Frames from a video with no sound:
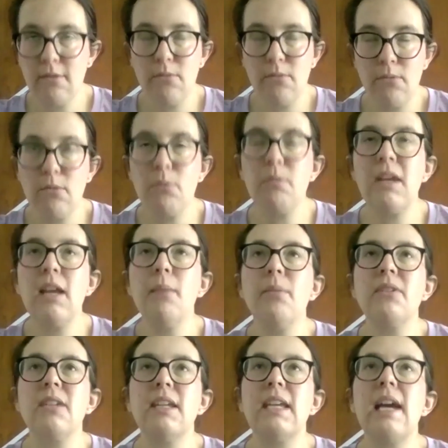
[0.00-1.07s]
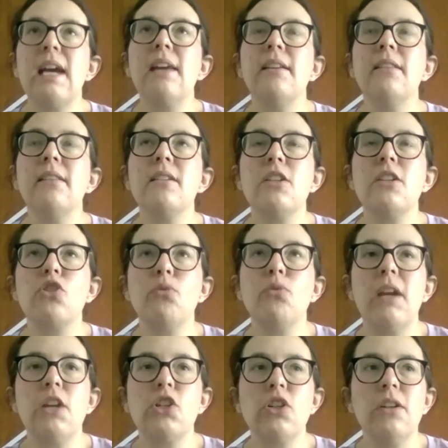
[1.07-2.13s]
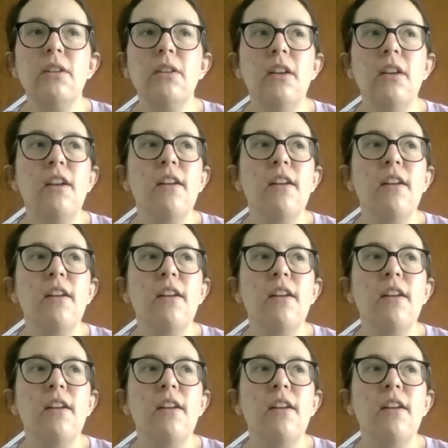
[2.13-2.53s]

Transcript: would be able to get in this situation.